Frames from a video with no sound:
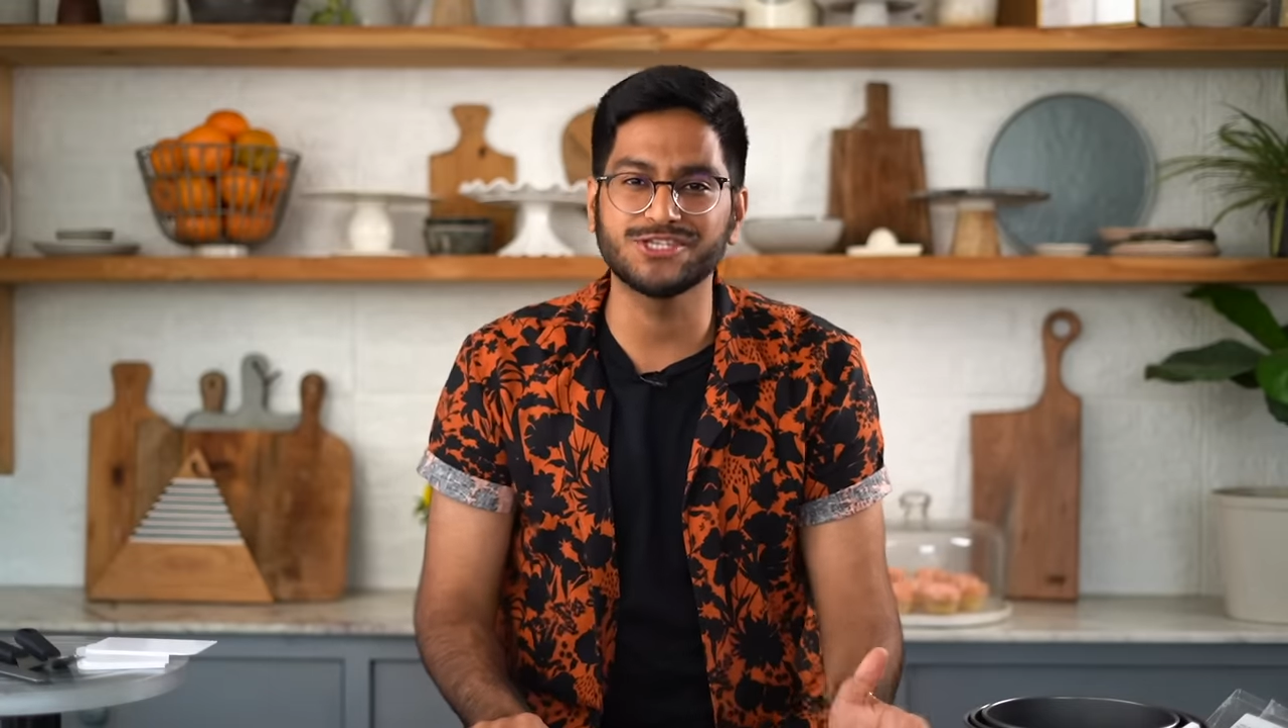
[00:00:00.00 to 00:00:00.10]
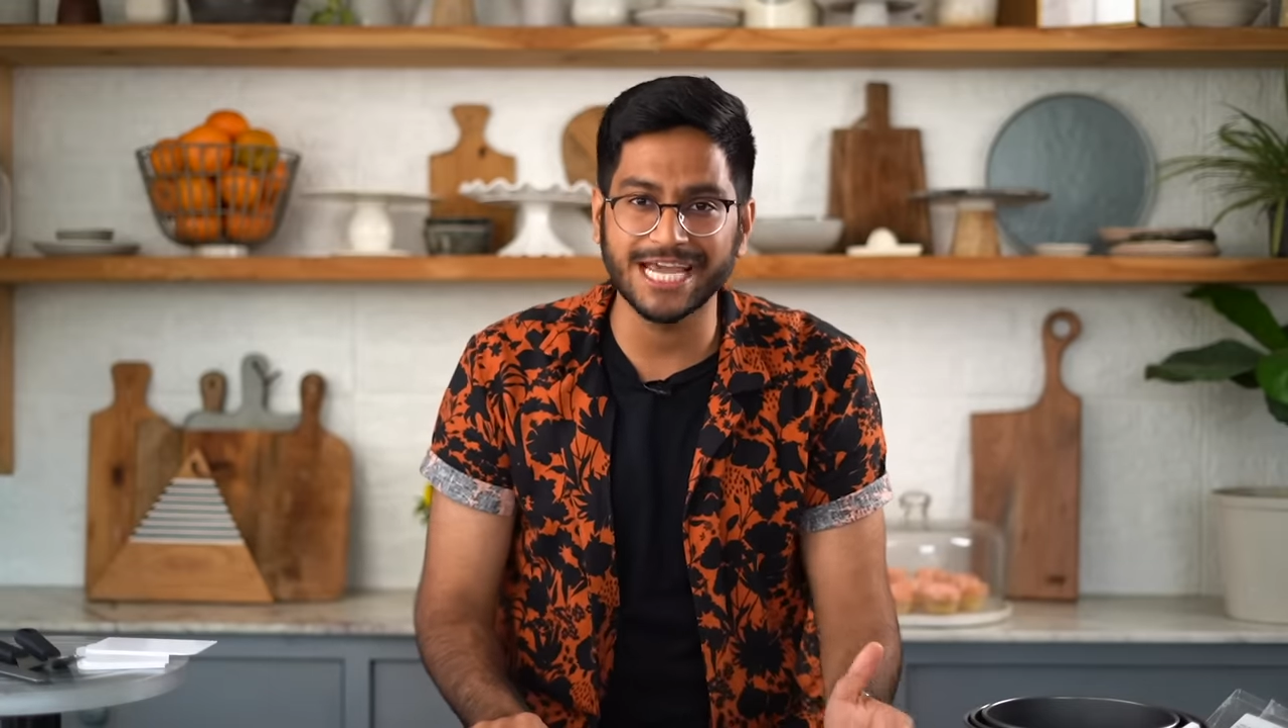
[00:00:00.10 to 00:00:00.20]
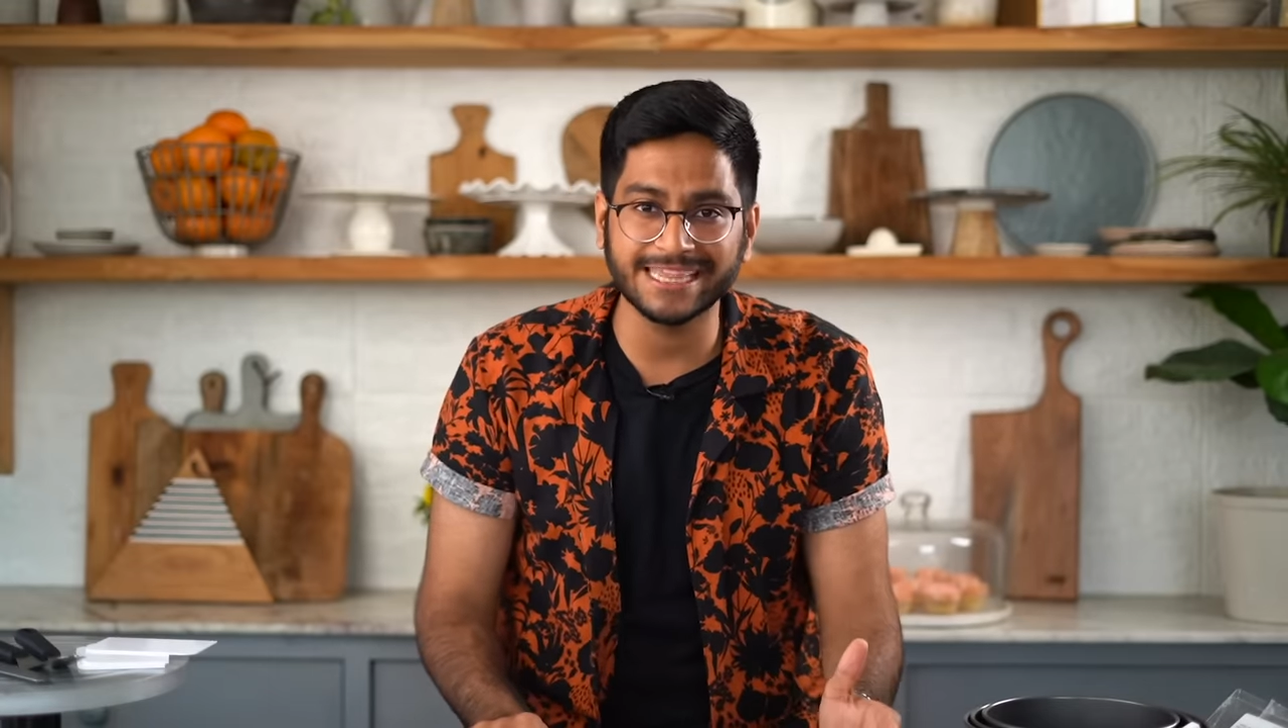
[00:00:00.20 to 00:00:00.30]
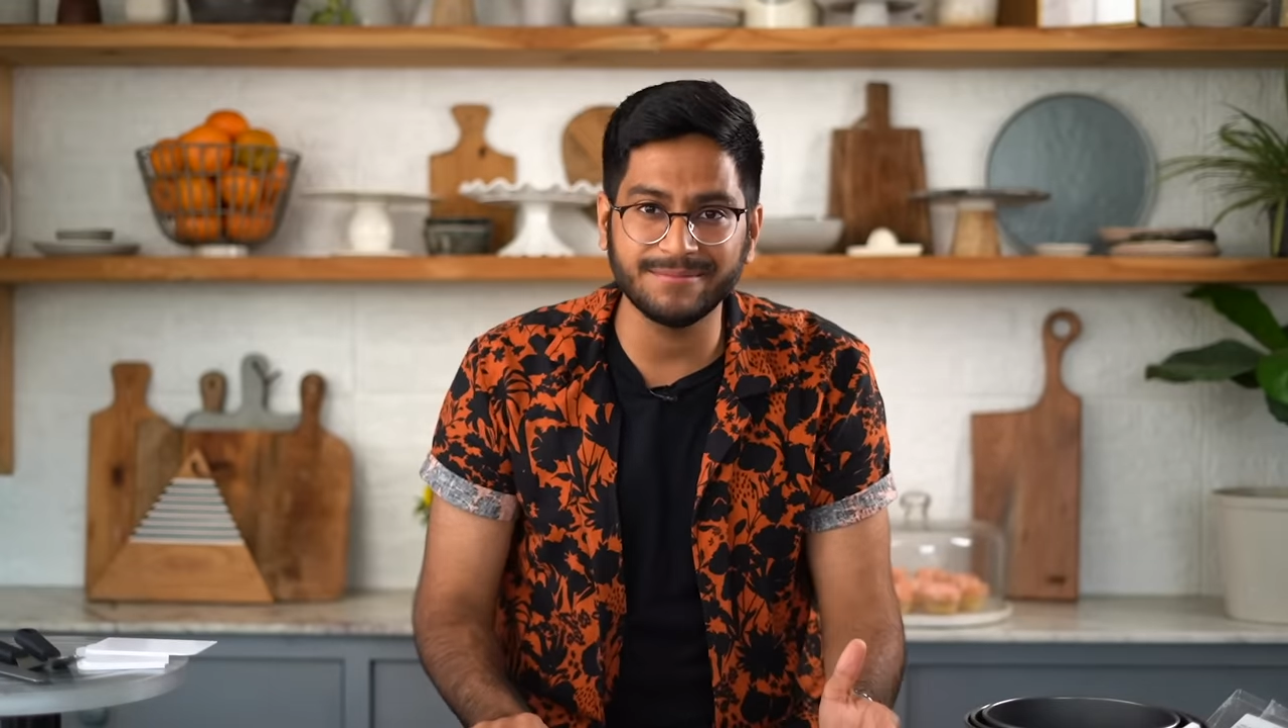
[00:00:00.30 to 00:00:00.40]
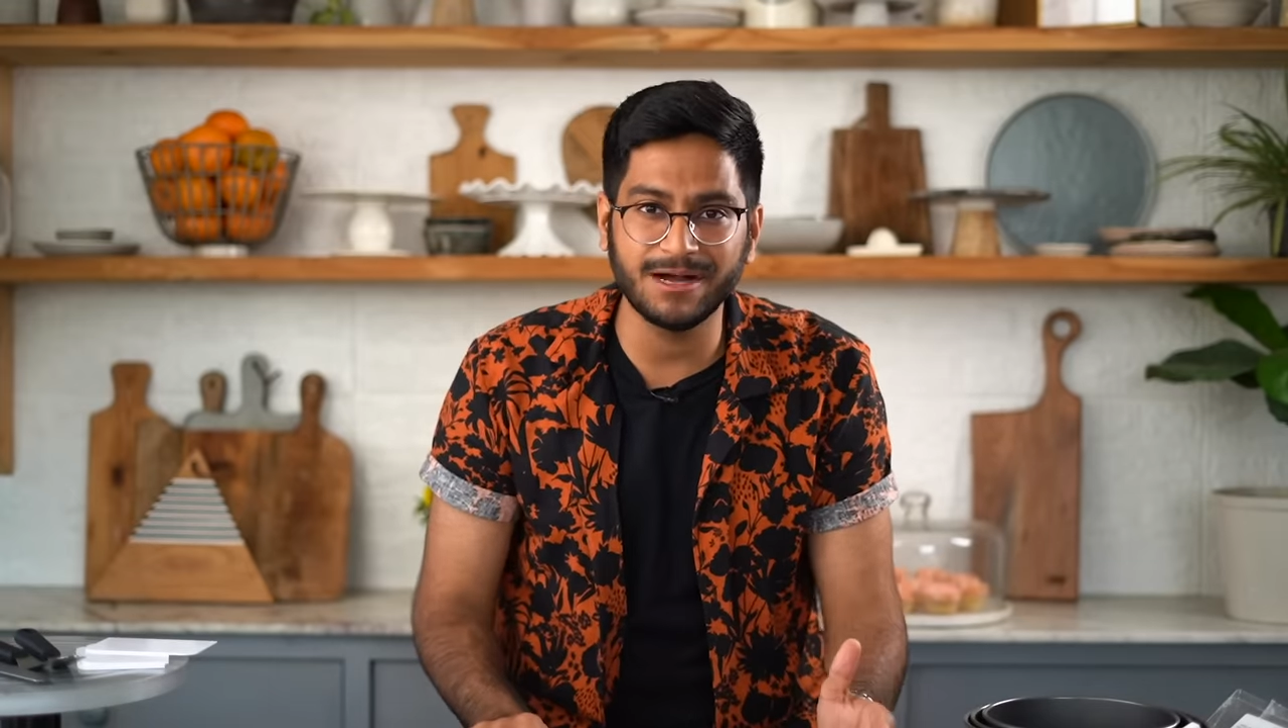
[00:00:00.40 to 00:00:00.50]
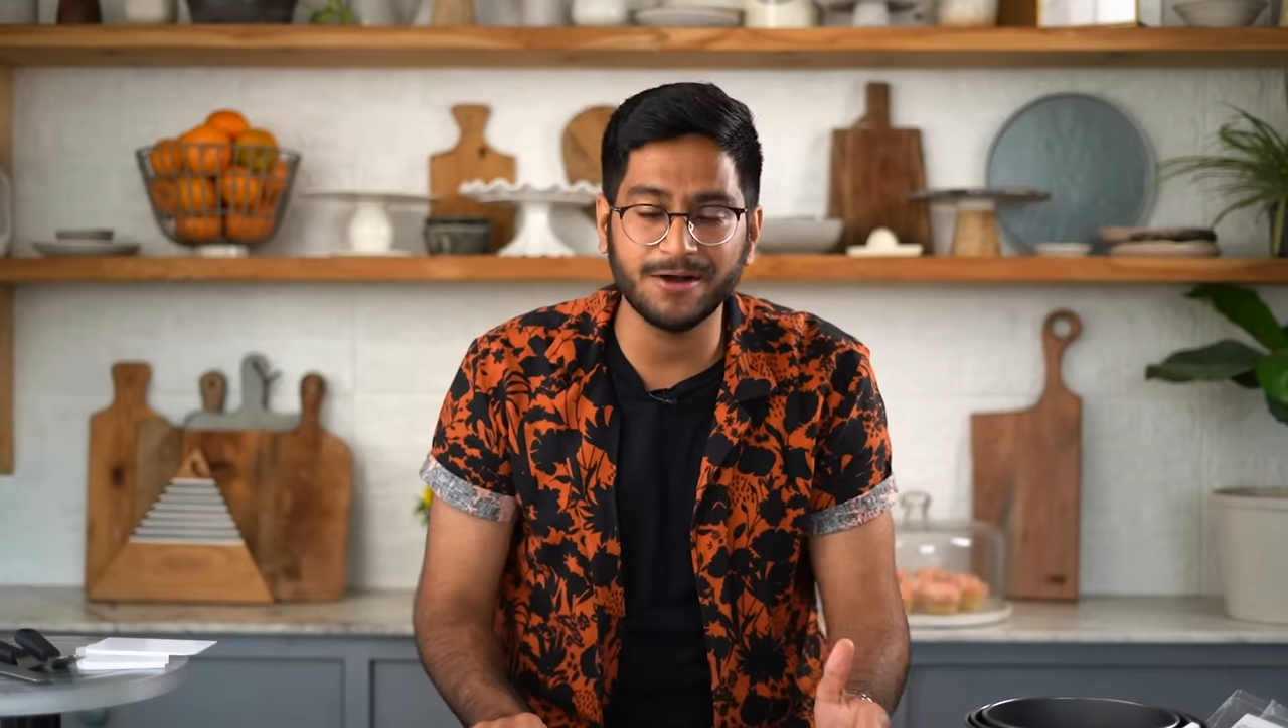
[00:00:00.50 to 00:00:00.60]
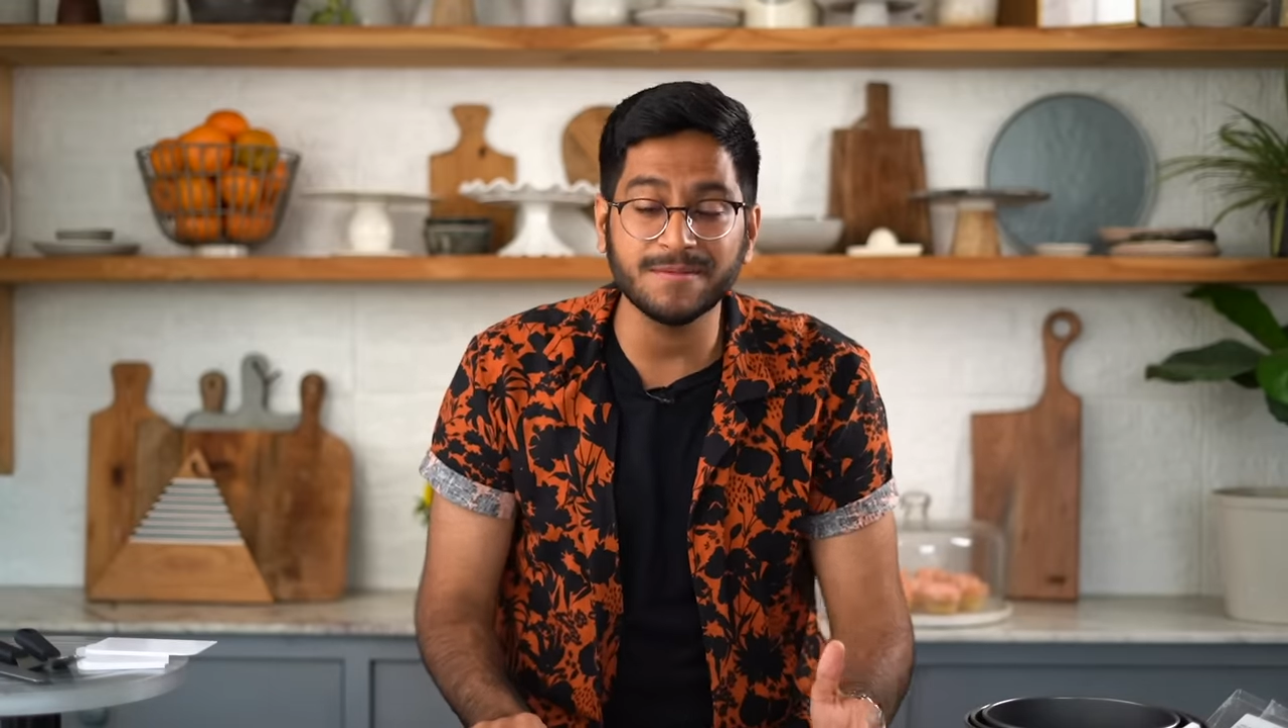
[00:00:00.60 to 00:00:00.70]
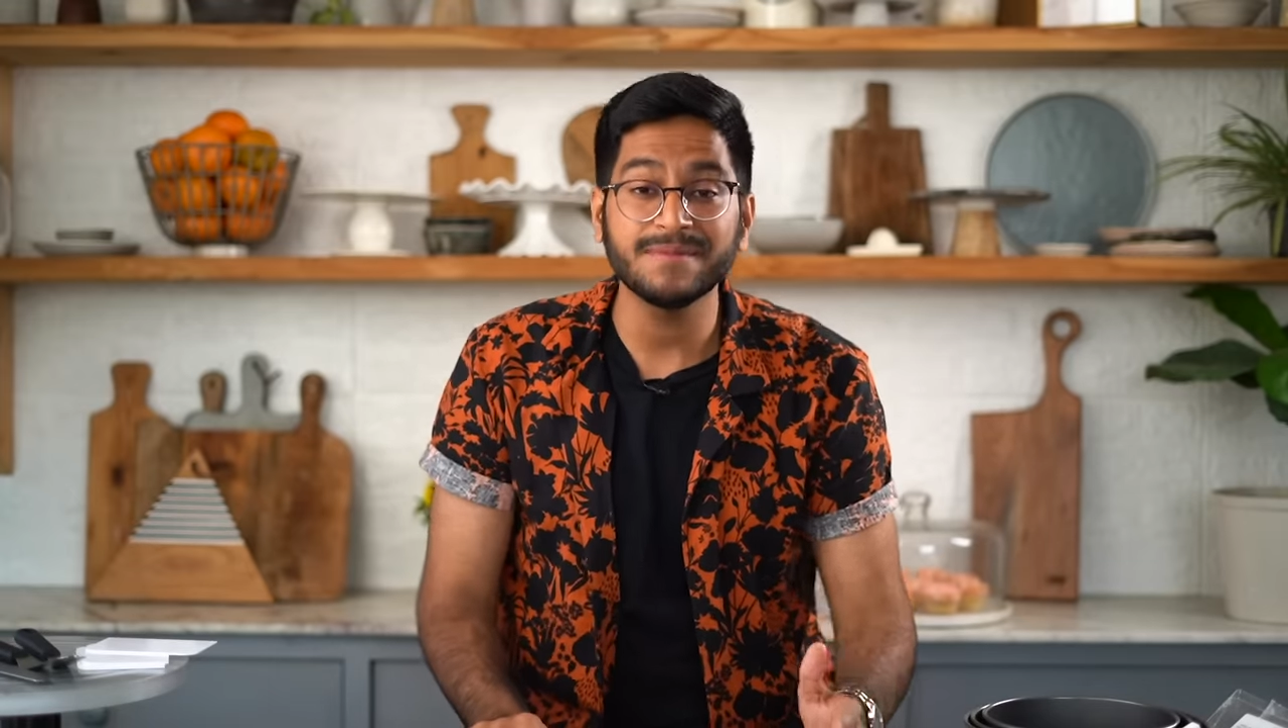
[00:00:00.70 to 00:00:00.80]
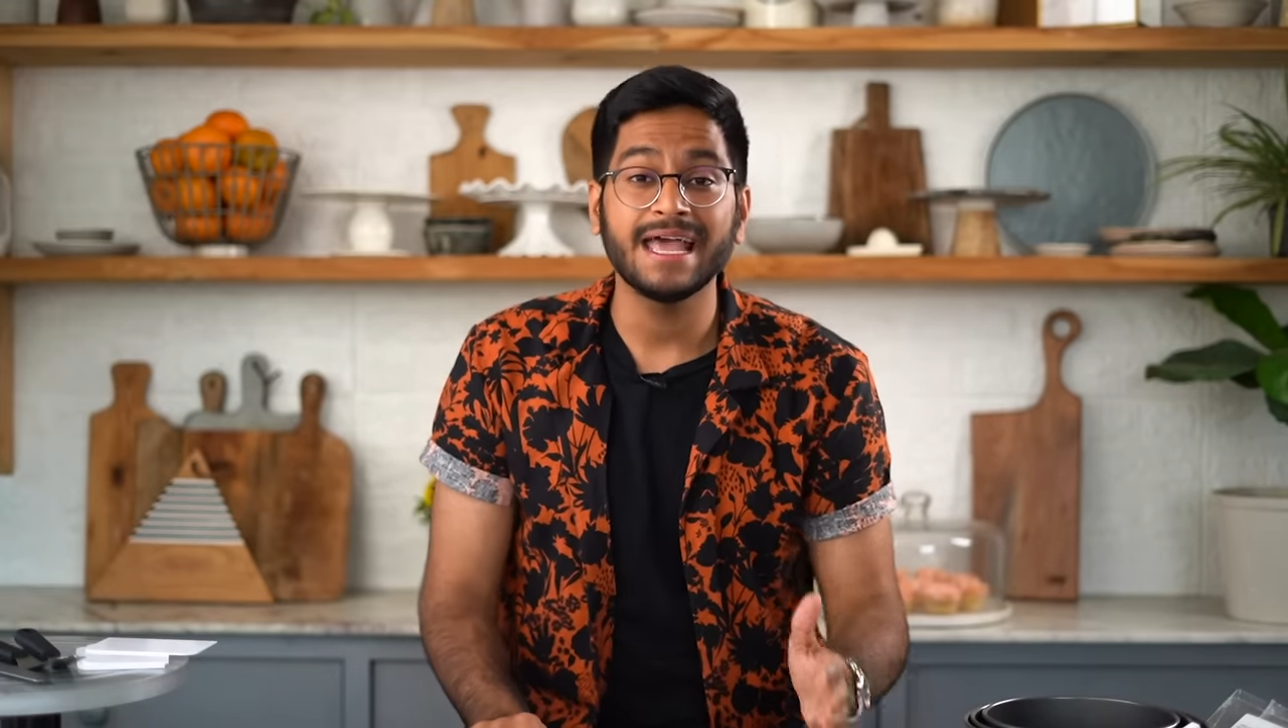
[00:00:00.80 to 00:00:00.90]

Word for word: check them out.